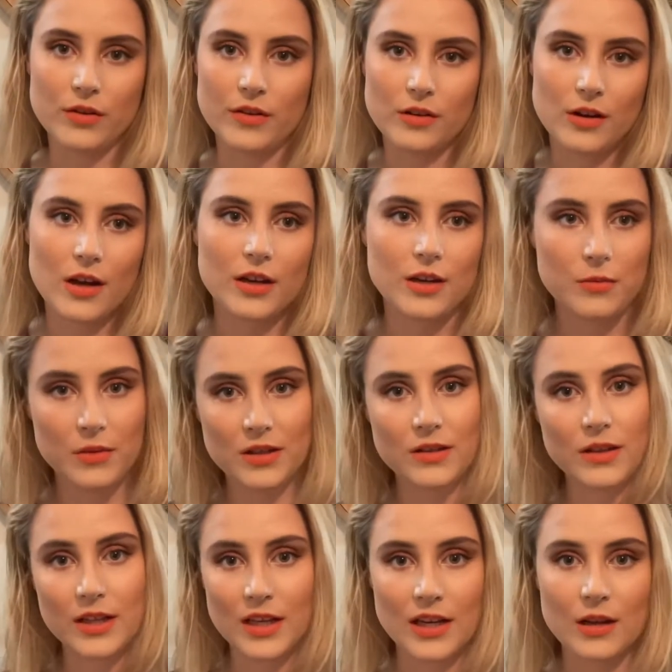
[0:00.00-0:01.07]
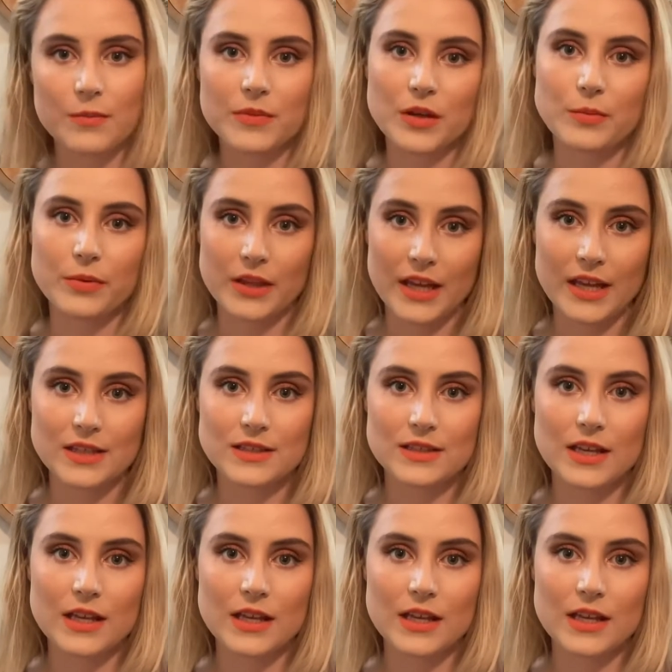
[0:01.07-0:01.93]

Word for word: They're not gonna be cleaning up their plates.